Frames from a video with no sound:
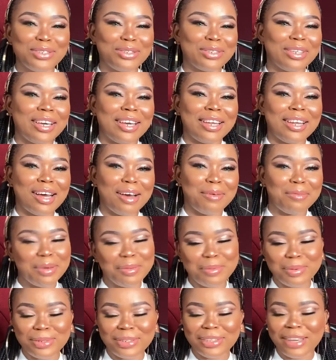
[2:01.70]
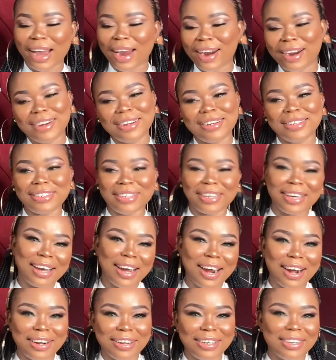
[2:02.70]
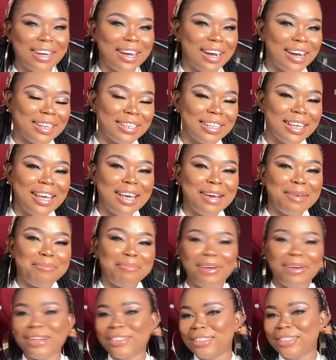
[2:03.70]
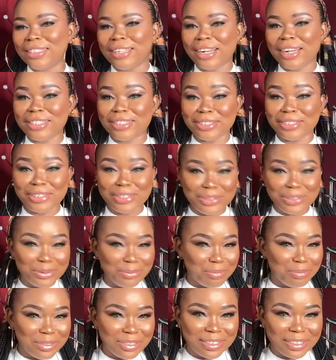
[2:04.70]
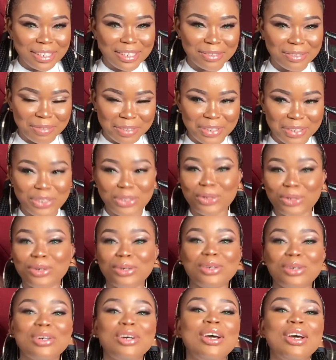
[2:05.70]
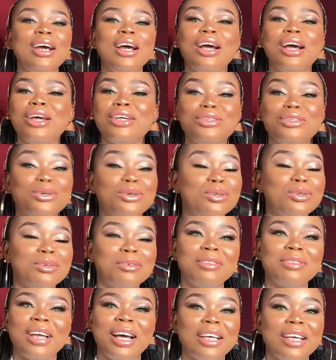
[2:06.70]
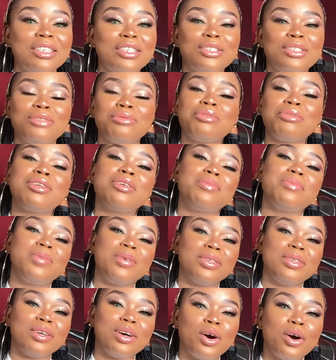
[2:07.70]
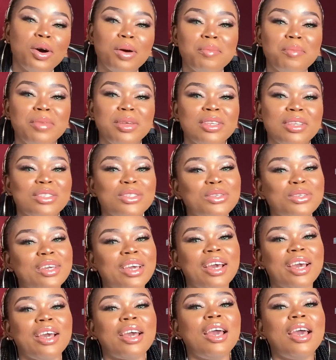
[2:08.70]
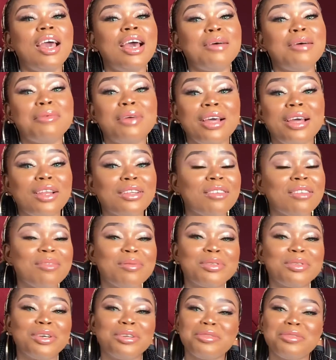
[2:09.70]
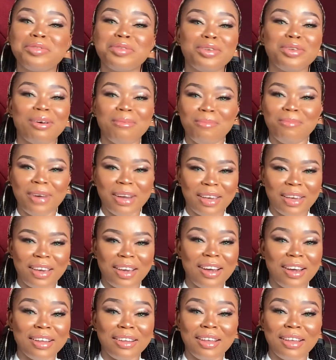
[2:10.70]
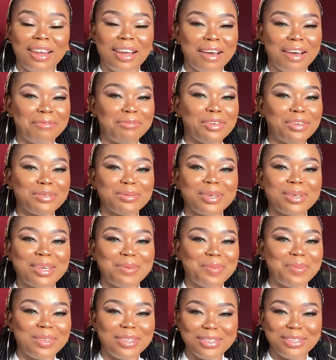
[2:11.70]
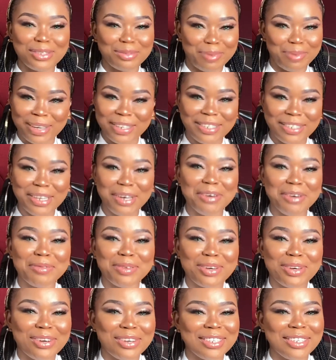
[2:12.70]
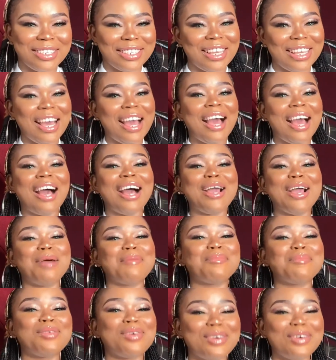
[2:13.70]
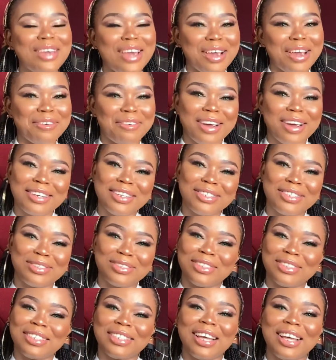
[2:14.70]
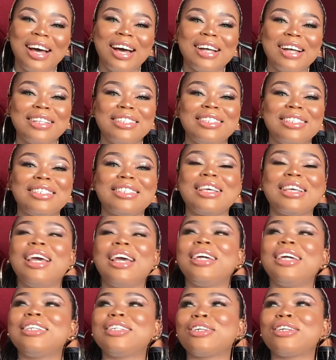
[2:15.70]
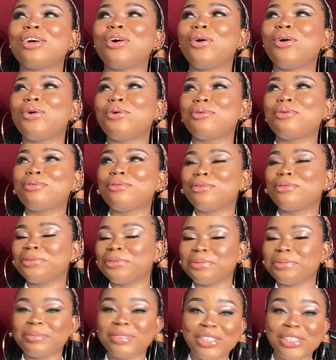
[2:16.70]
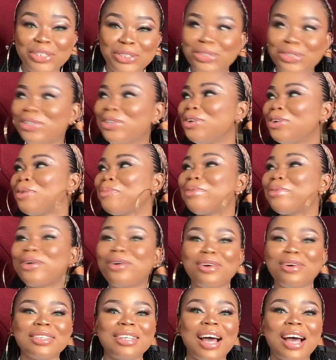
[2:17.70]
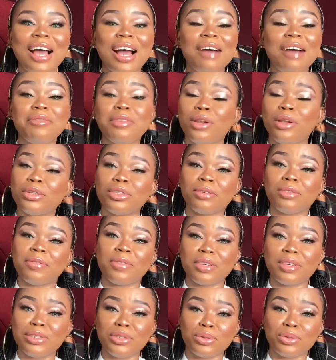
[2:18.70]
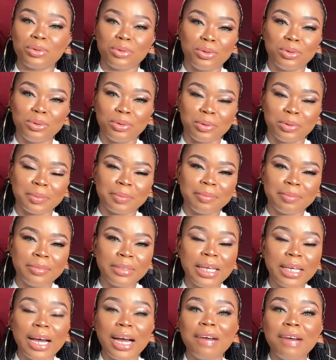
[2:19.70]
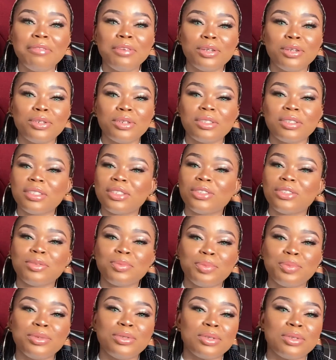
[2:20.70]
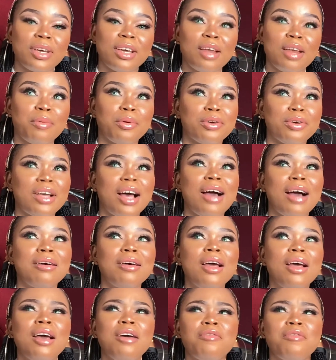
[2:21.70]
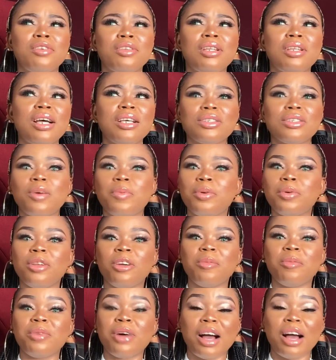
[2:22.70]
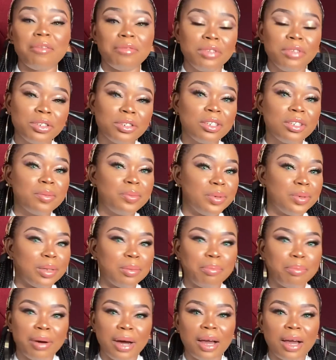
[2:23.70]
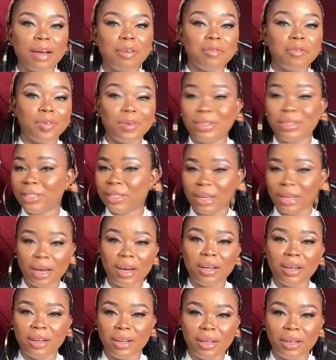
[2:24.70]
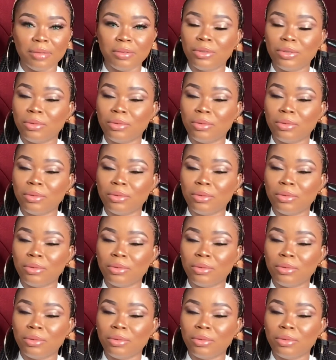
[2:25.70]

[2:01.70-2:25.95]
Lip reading: together, be able to carry this and carry that, branching out a new business venture and all of that. It's really been a whole minute. So yeah, a lot of people don't even know I'm back in Ghana. Like, I've just been keeping it to myself because I am not yet ready to start the whole, you know, because I have a lot of things to do. I have a lot of things to put together because for the last couple of months, I've literally been back and forth in Ghana,